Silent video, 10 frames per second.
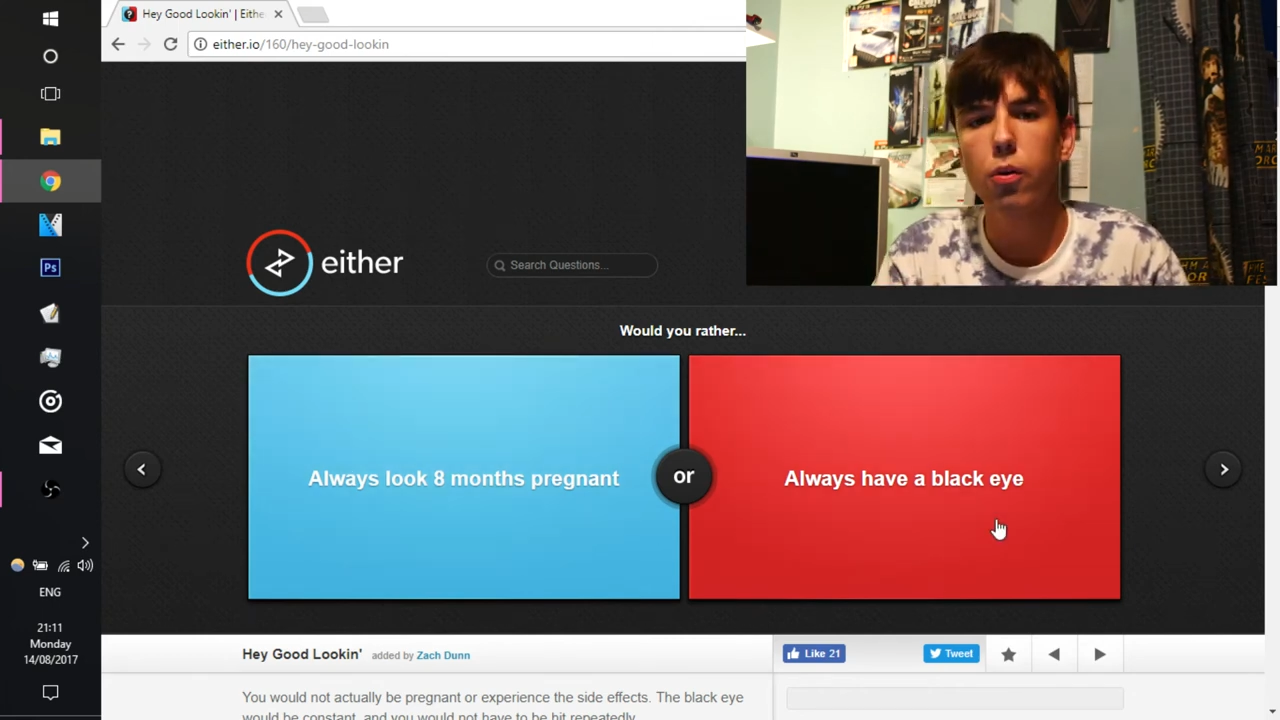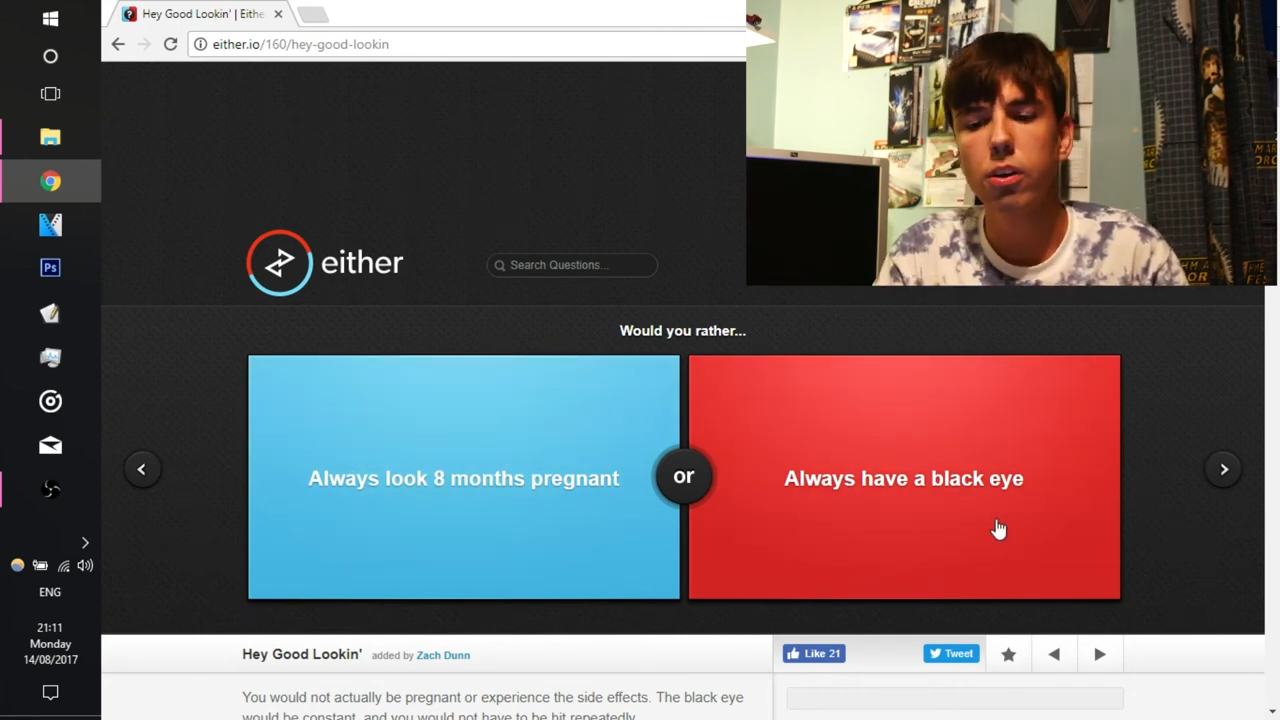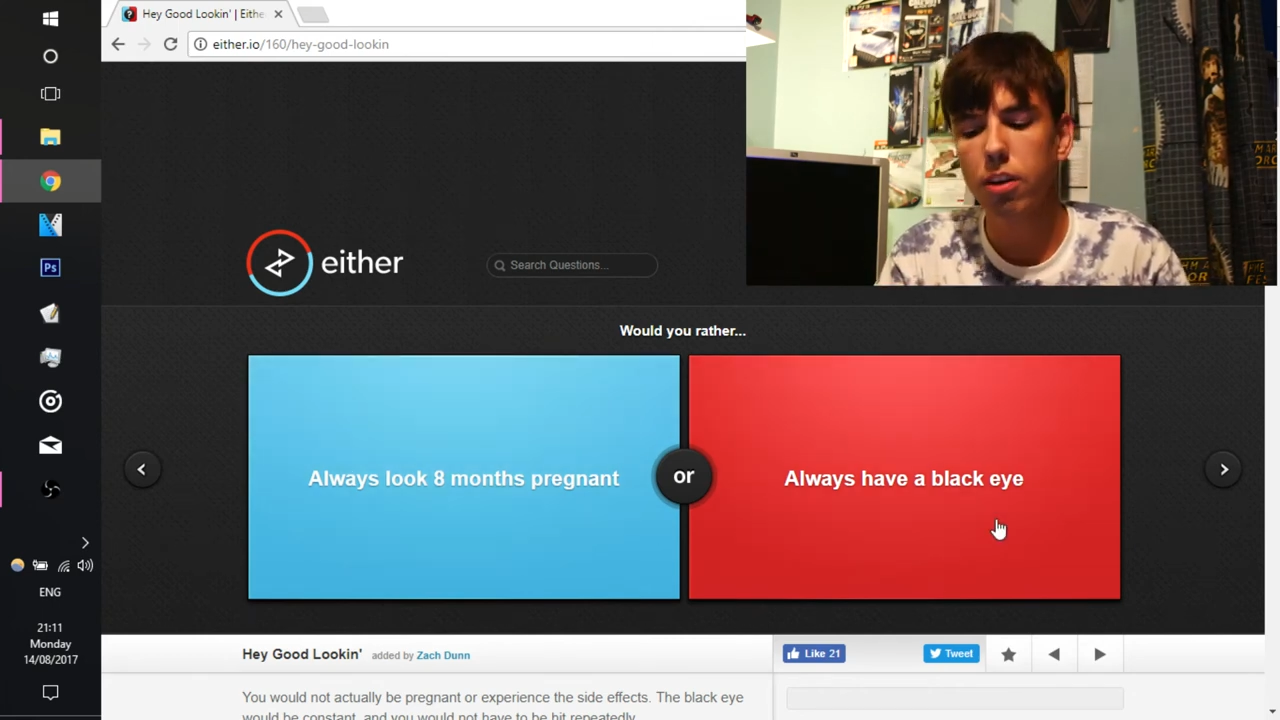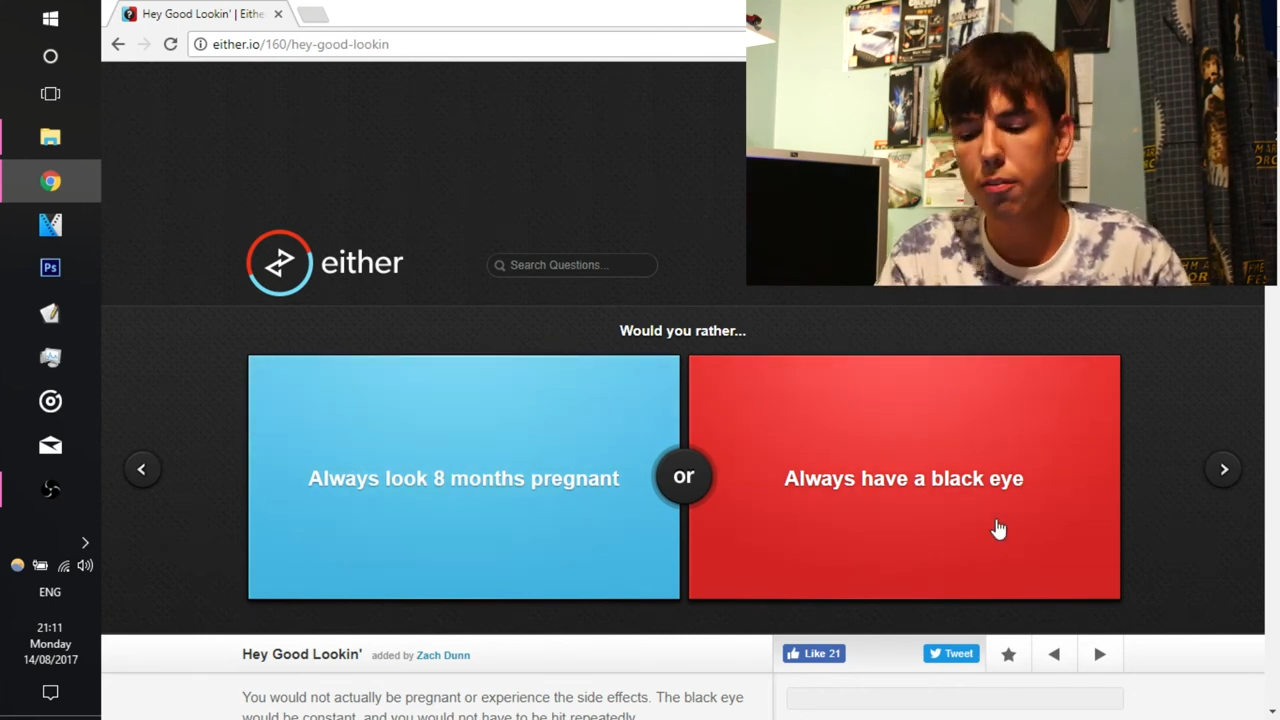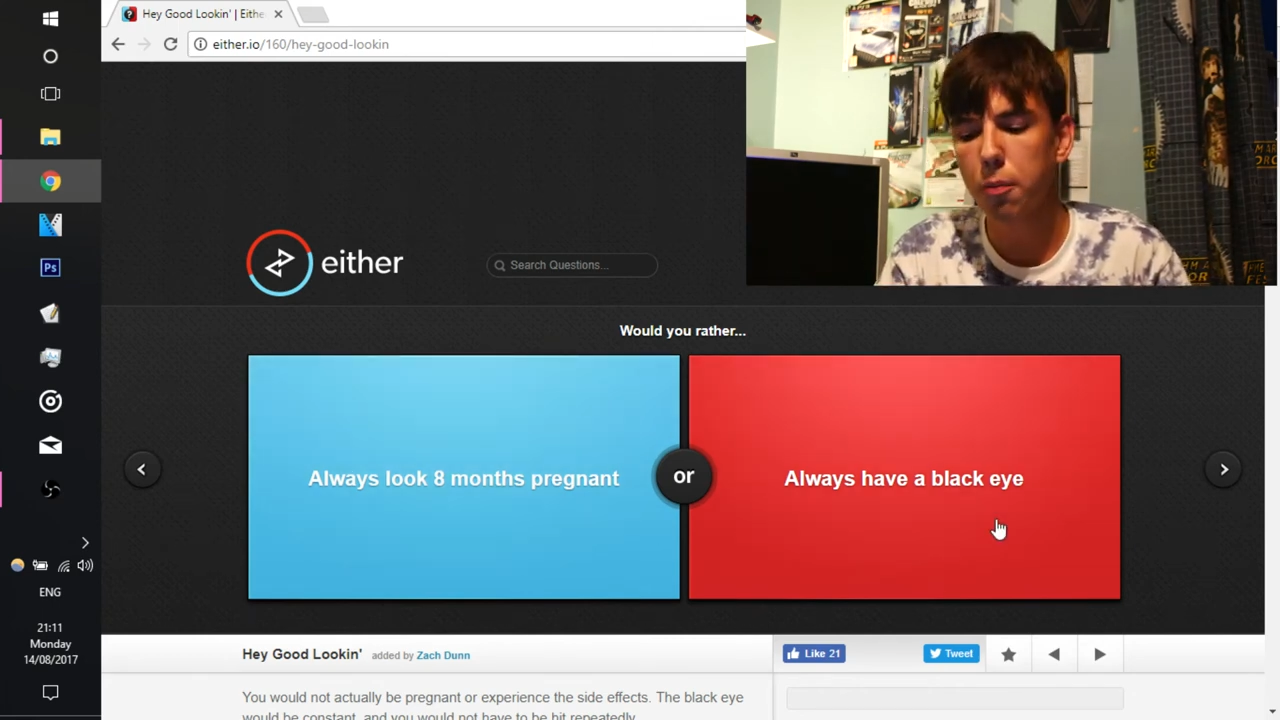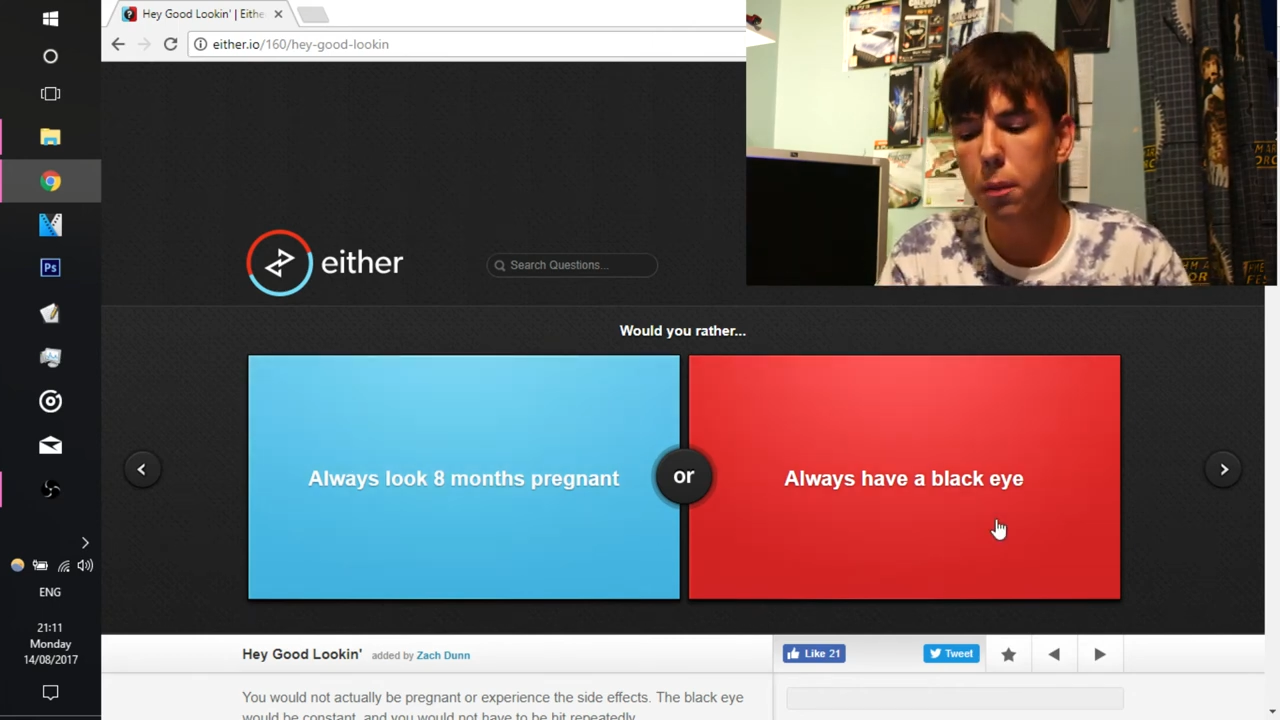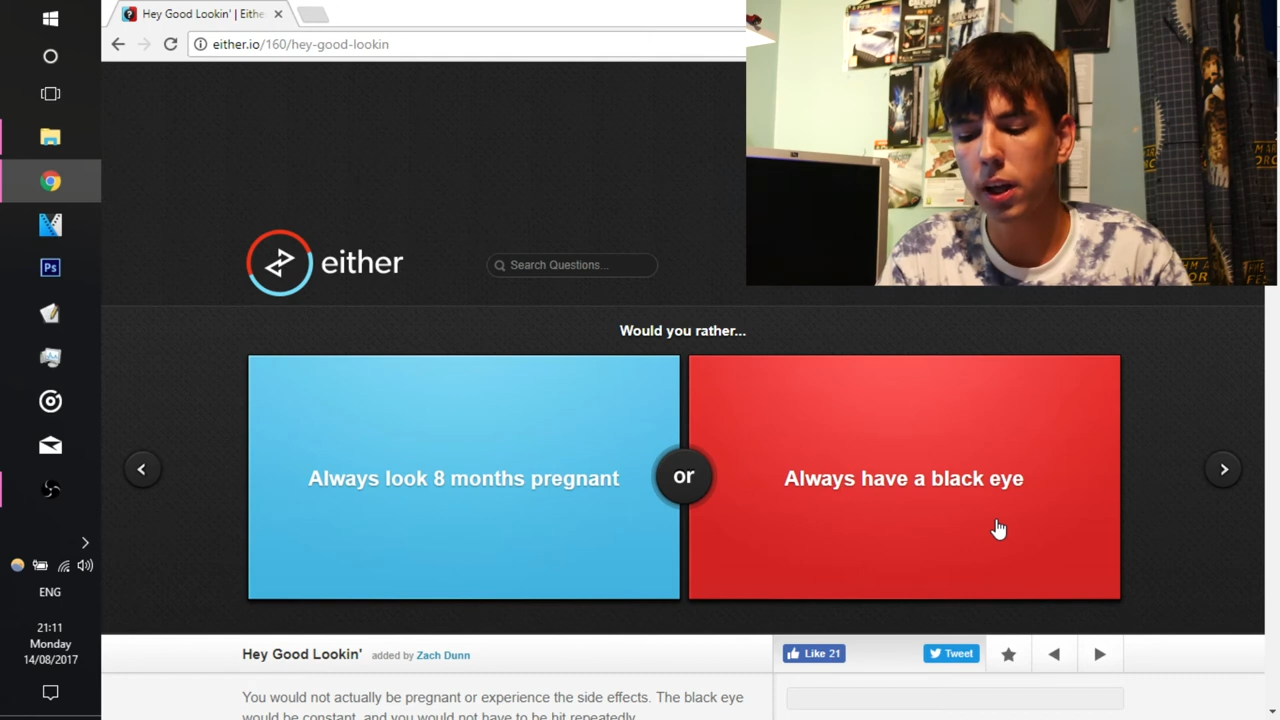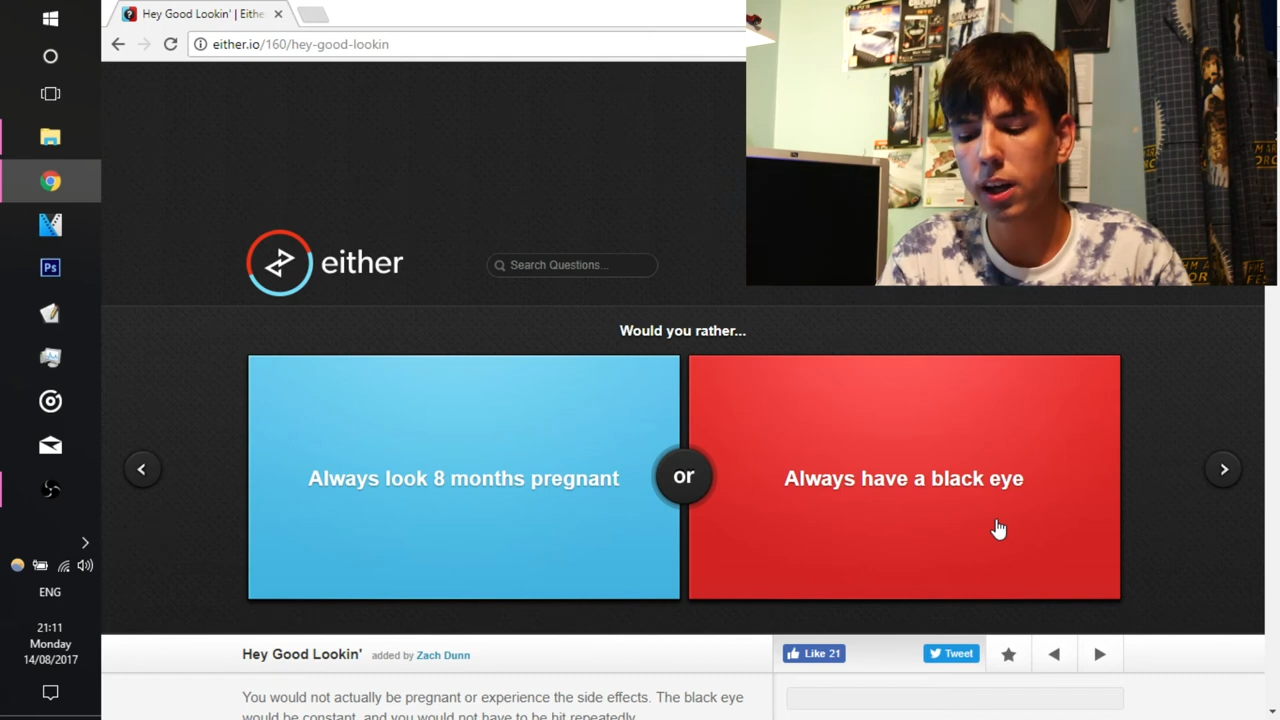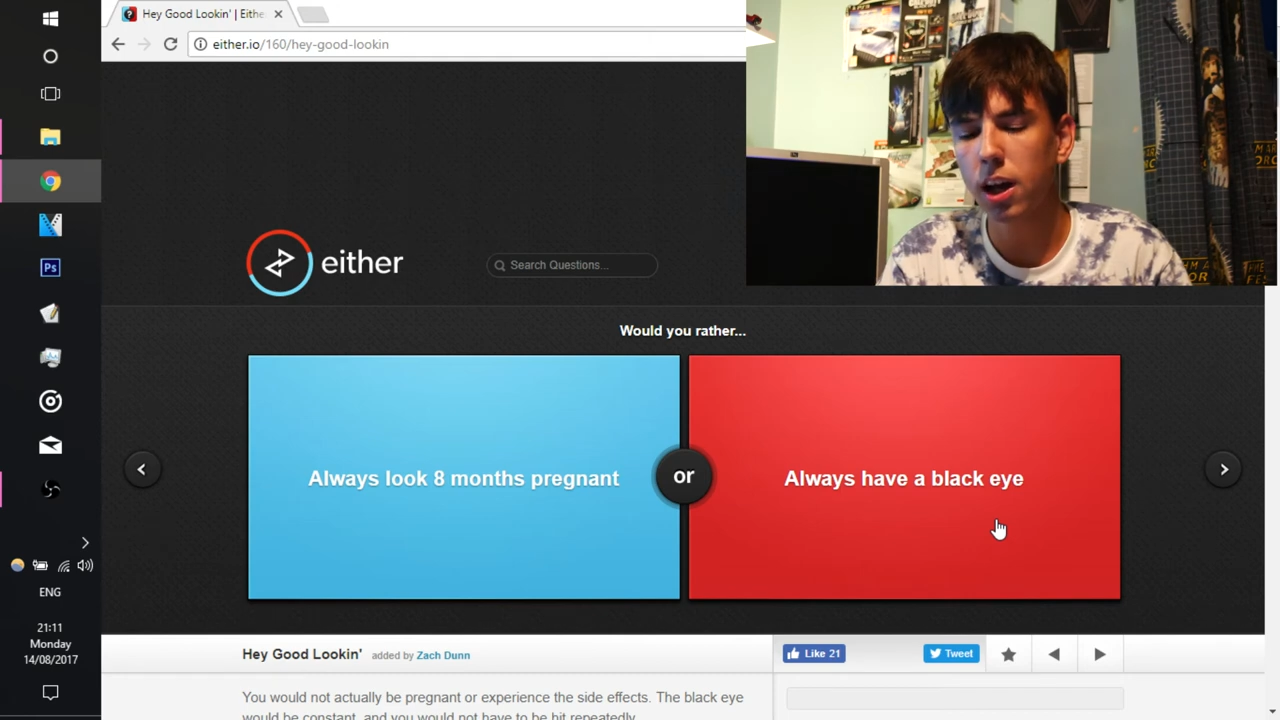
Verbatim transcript: always have a black